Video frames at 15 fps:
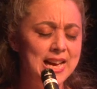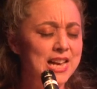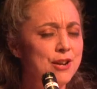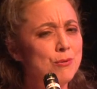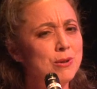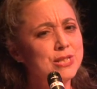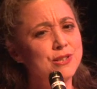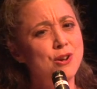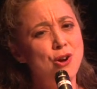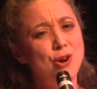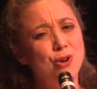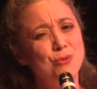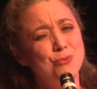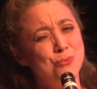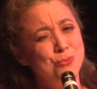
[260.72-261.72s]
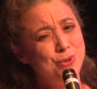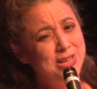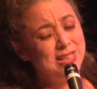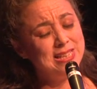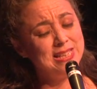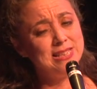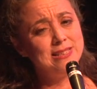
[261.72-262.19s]
and it wasn't hard,
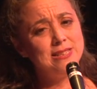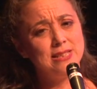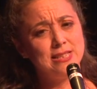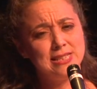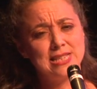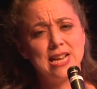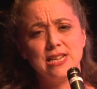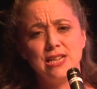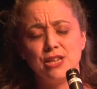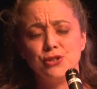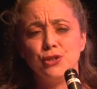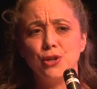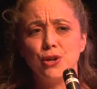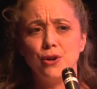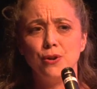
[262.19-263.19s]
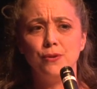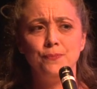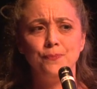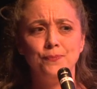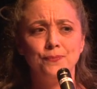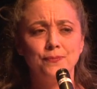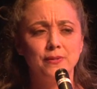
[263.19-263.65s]
really, to decide not to go.
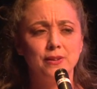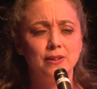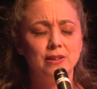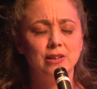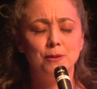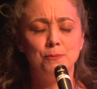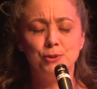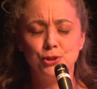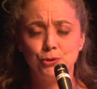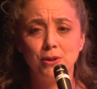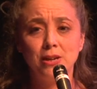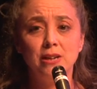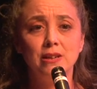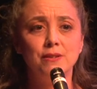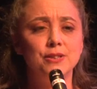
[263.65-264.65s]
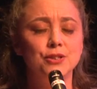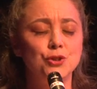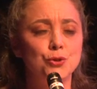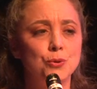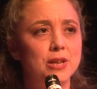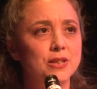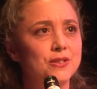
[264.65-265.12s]
A betrayal of his
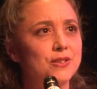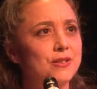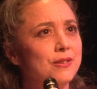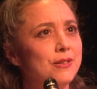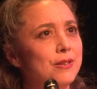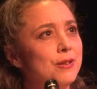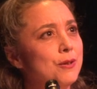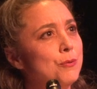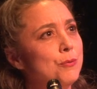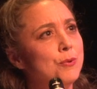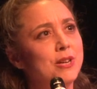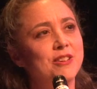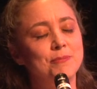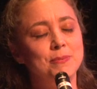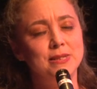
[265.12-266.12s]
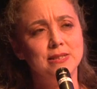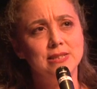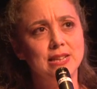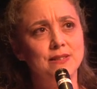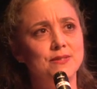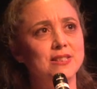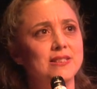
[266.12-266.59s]
trust would have been
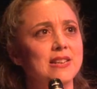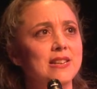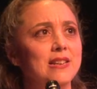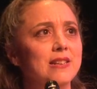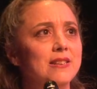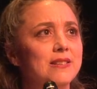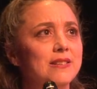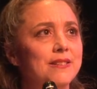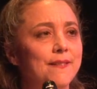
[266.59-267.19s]
devastating.